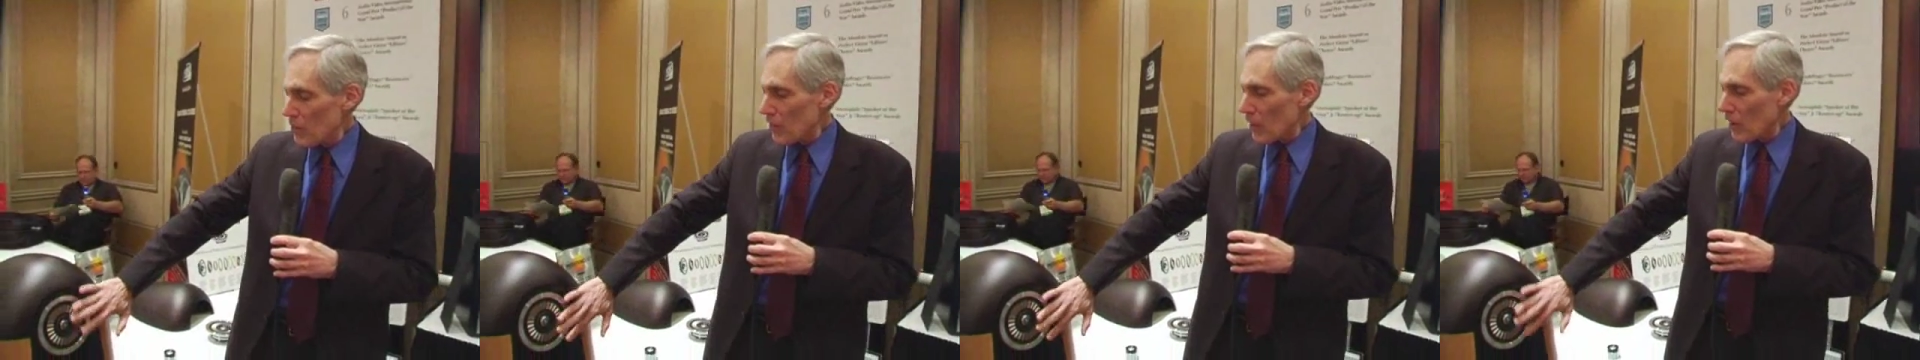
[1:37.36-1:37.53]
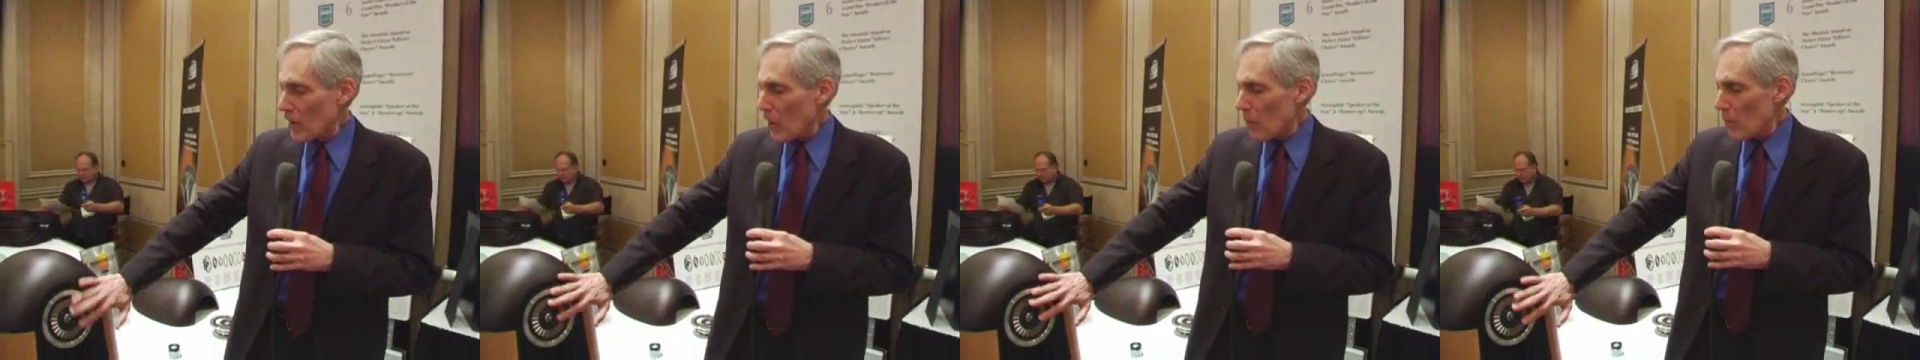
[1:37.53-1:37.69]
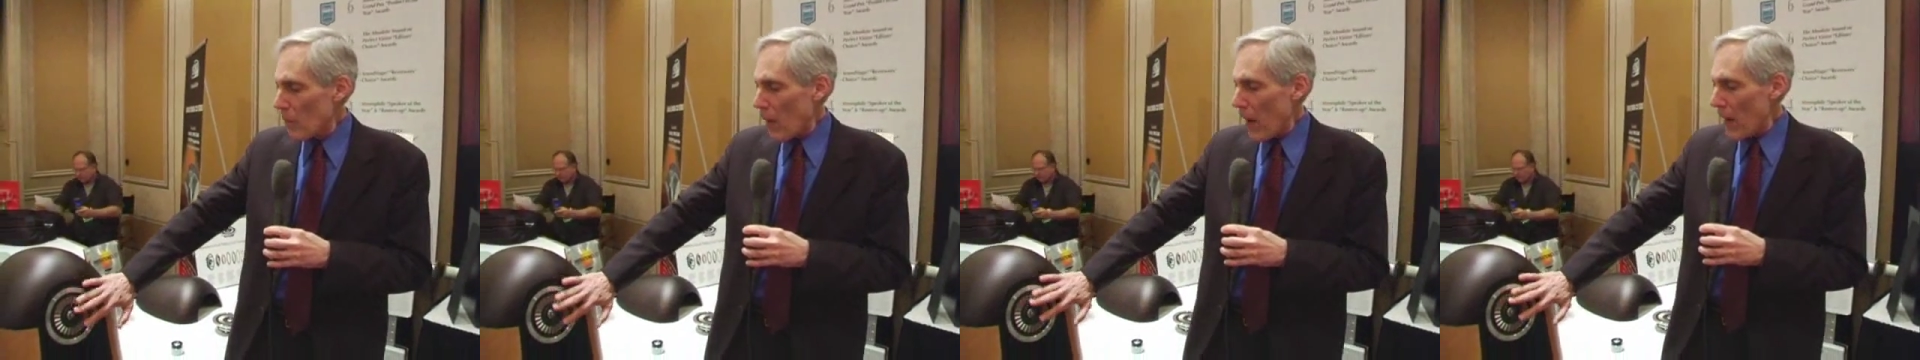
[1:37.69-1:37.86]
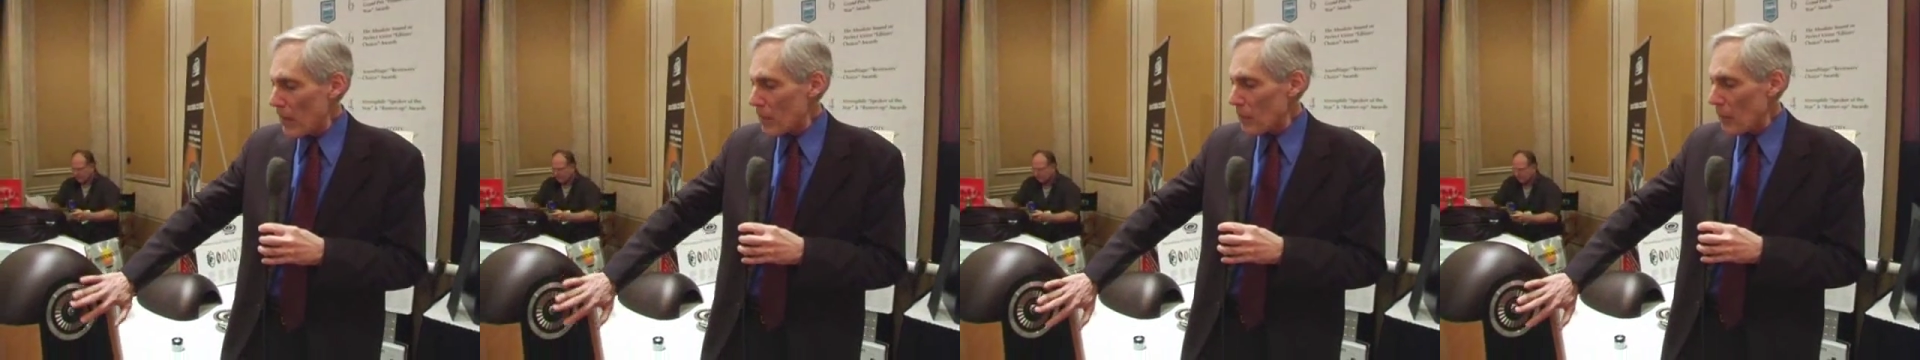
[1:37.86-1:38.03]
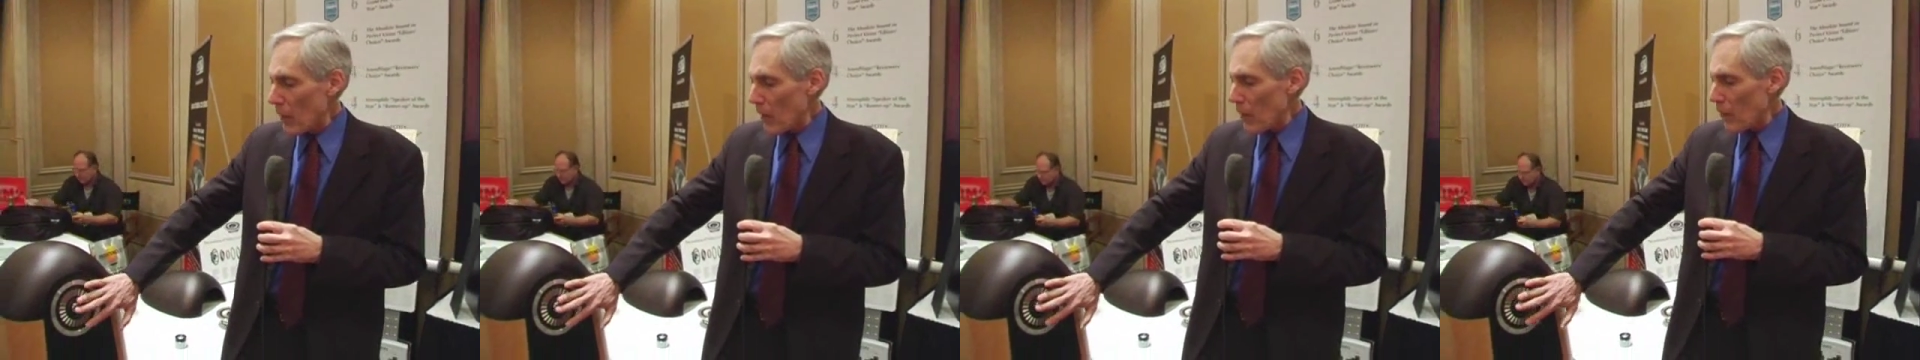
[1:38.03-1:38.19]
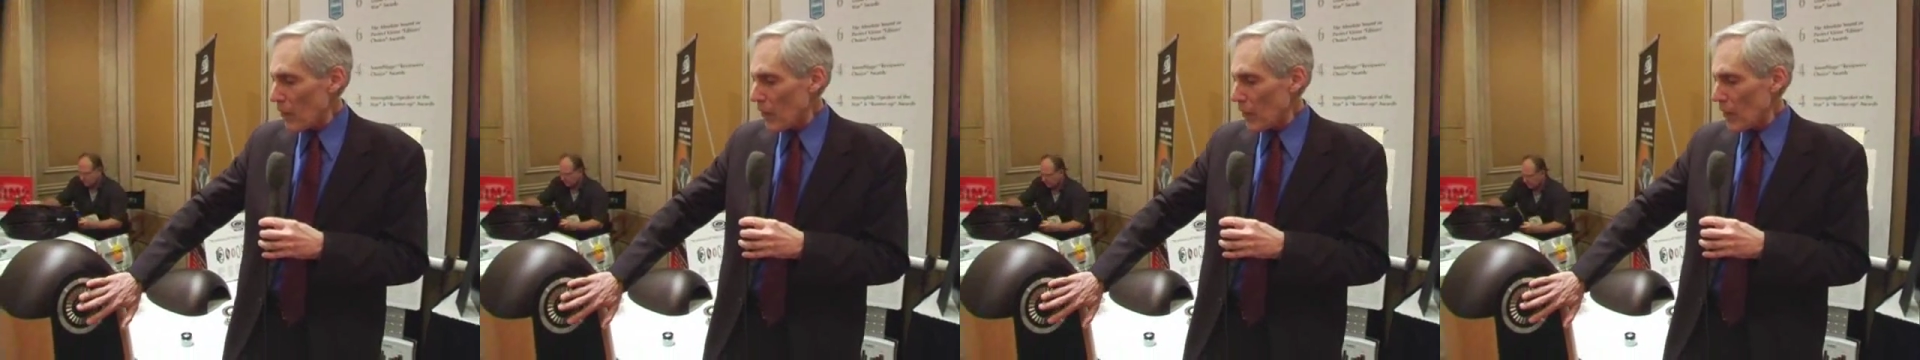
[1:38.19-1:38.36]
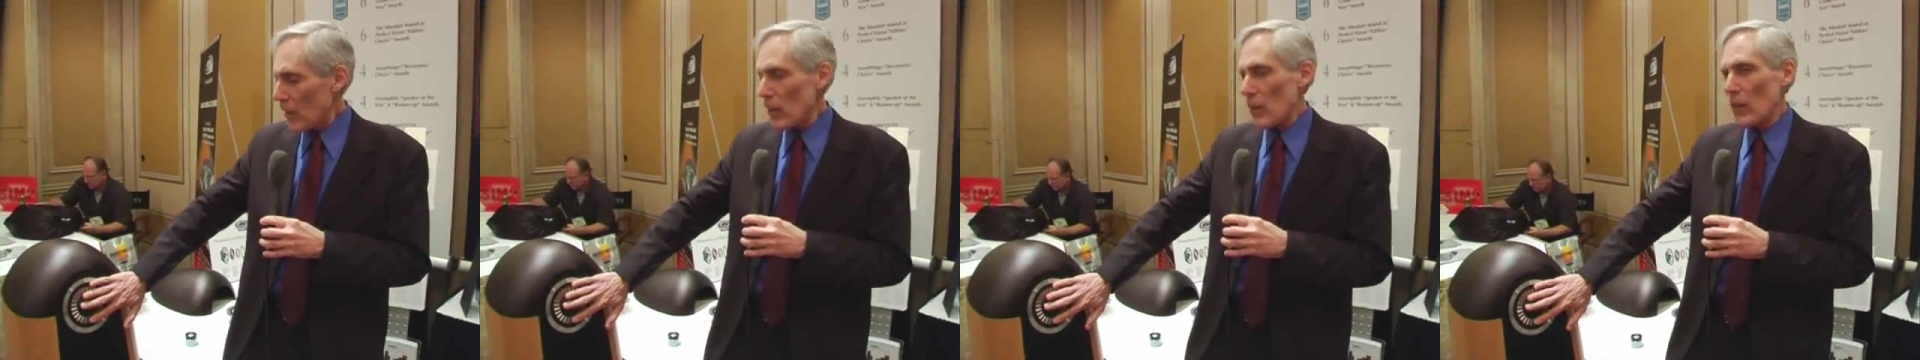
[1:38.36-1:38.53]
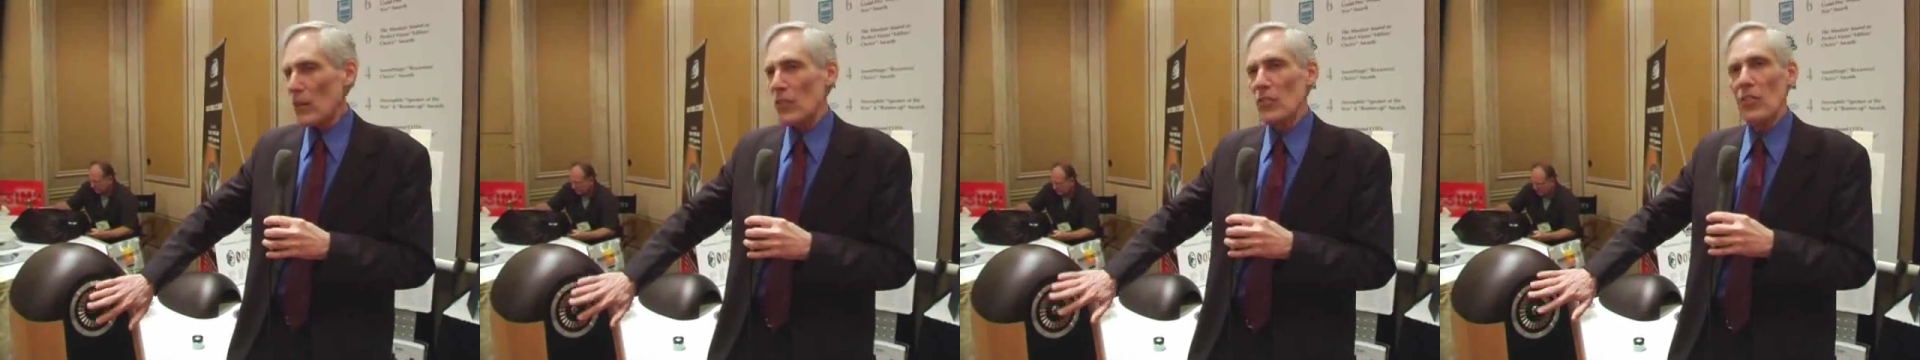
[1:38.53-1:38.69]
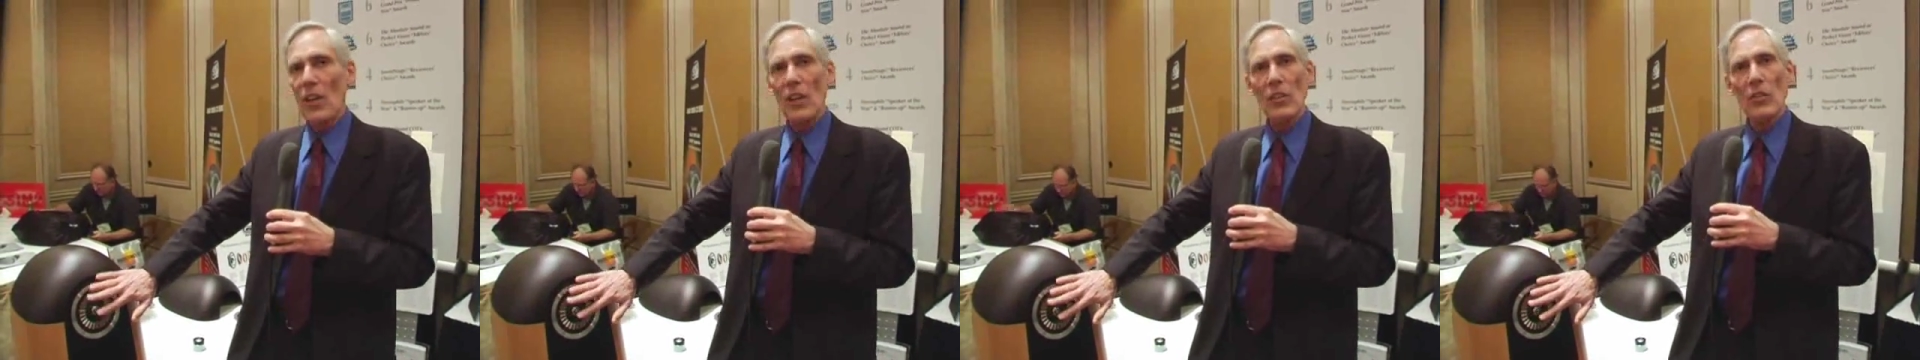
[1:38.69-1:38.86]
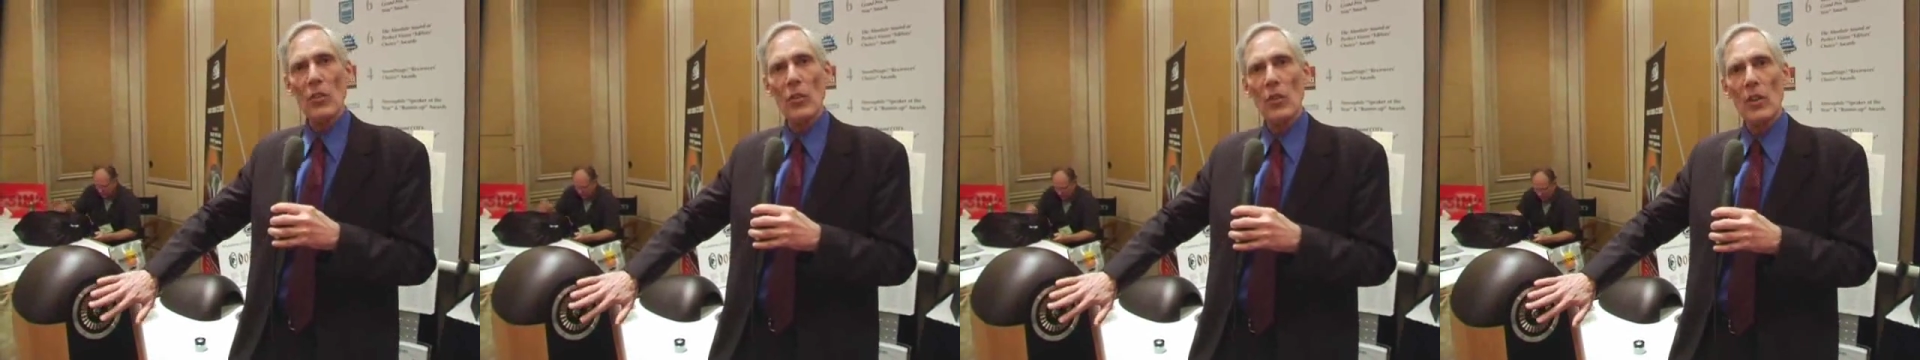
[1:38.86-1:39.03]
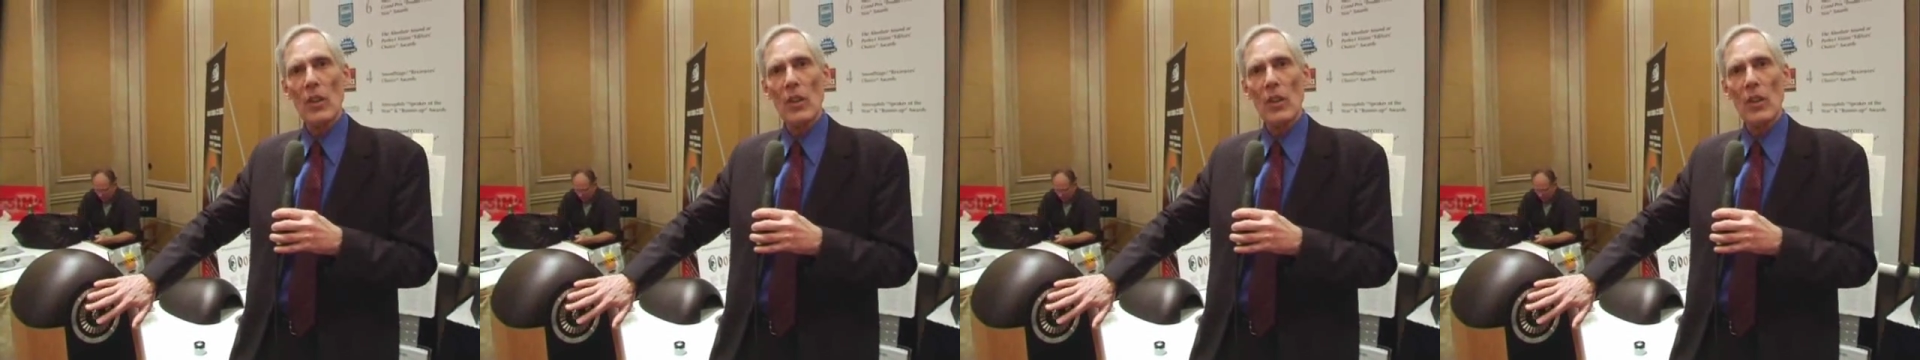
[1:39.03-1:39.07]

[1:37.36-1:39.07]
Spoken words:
combined benefit here is that you